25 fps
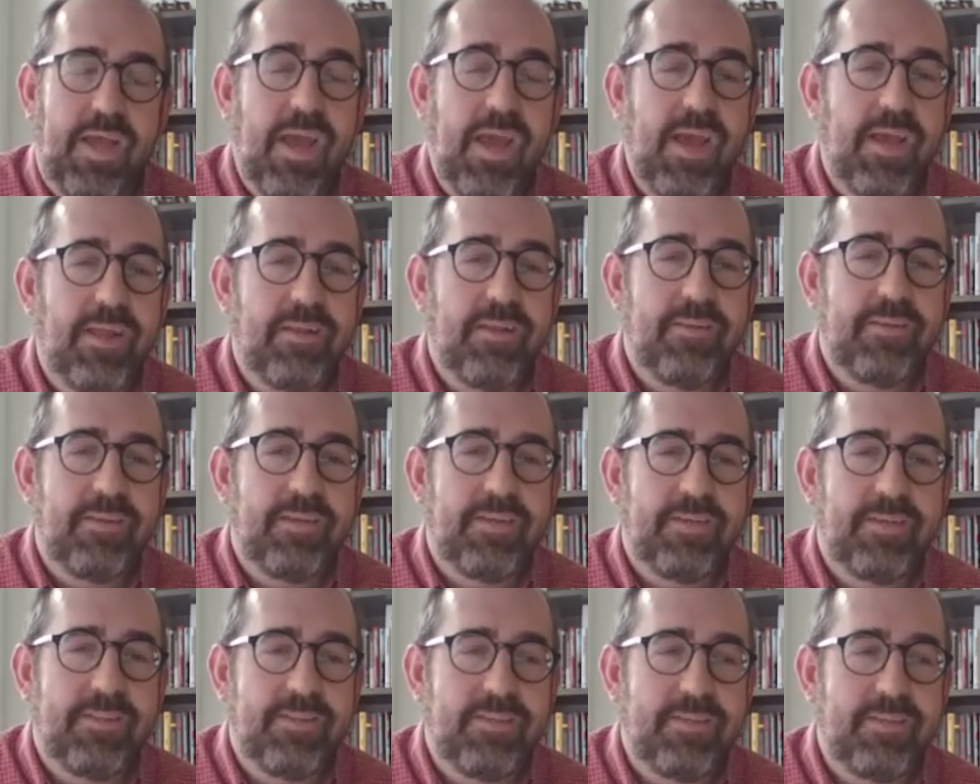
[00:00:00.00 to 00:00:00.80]
and
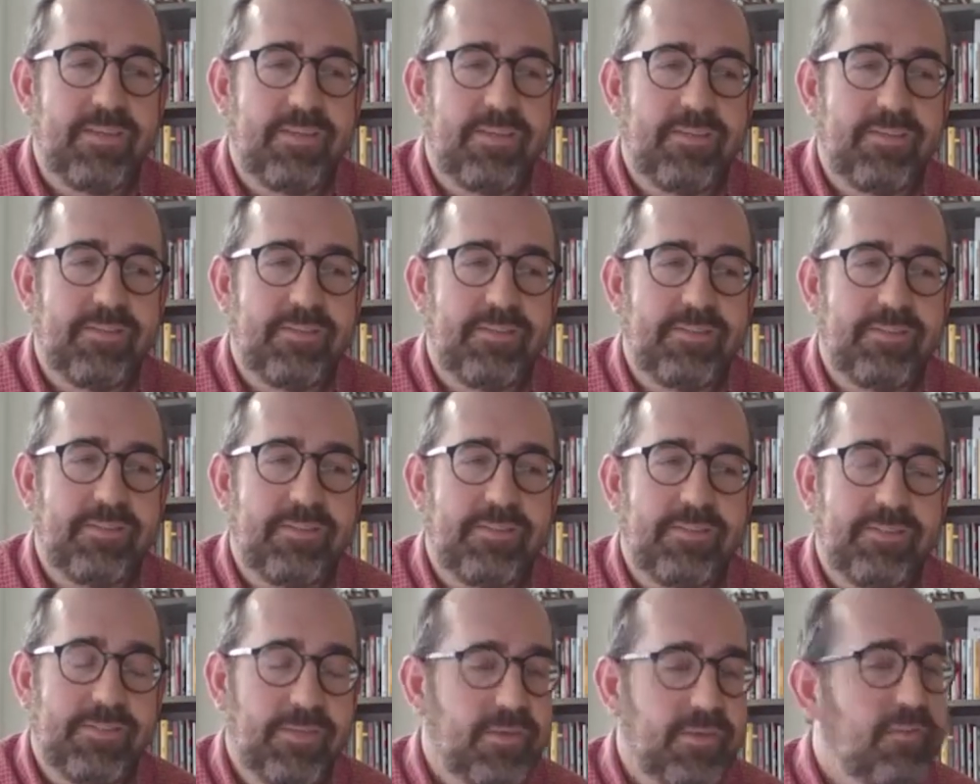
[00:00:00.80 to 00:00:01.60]
the
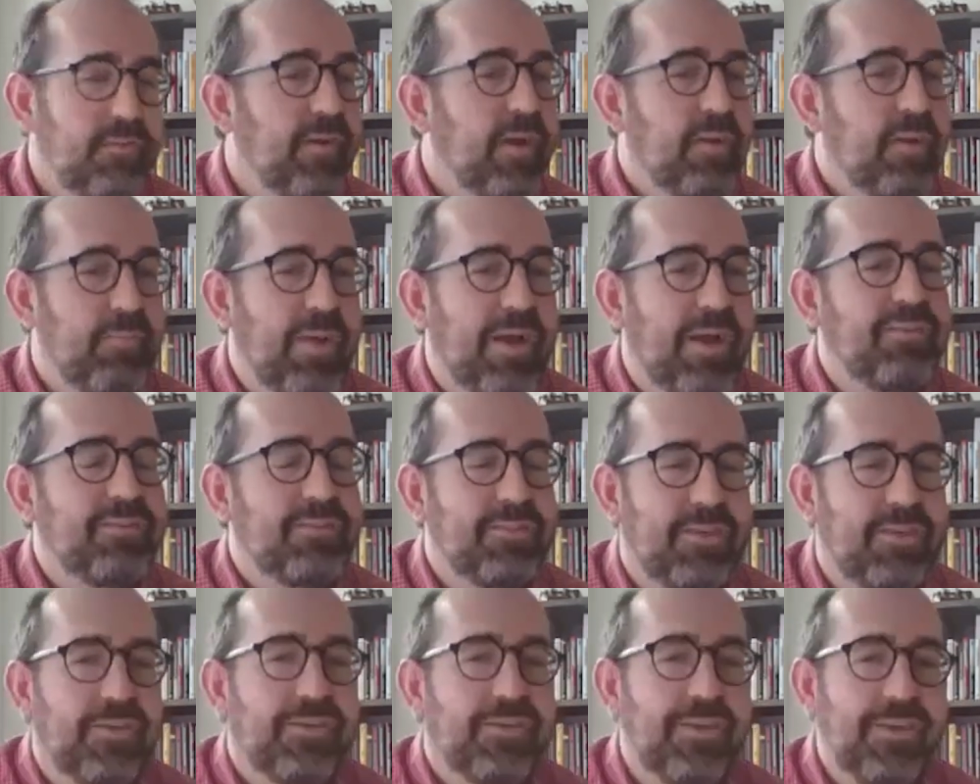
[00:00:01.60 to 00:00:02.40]
Sierra Nevada
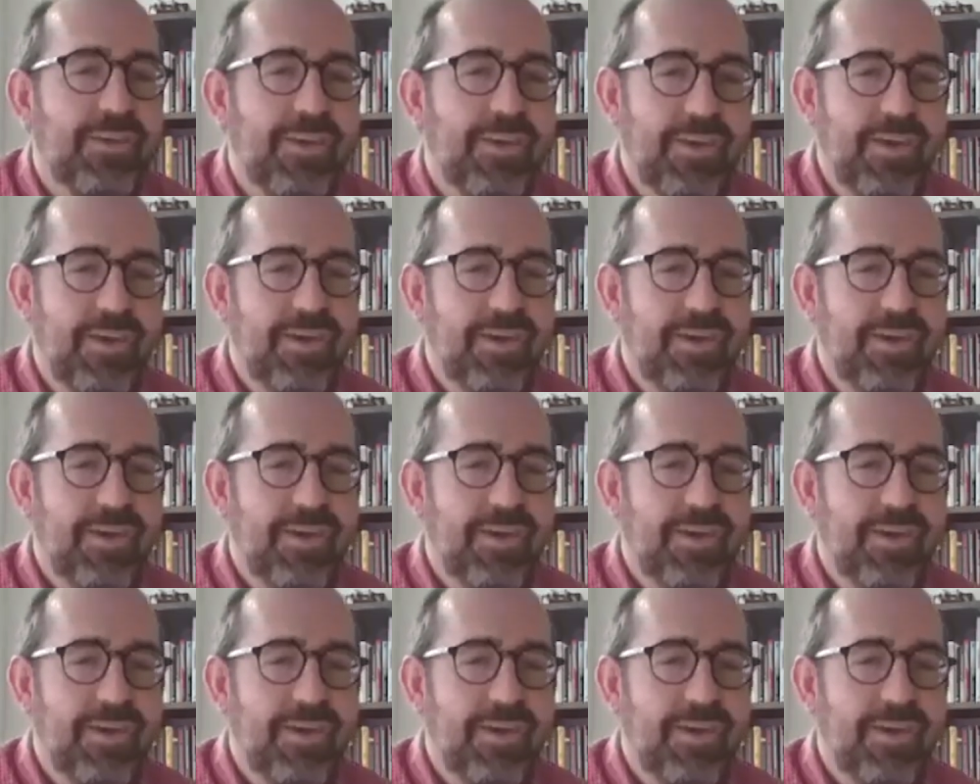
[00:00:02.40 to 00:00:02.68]
mountains aren't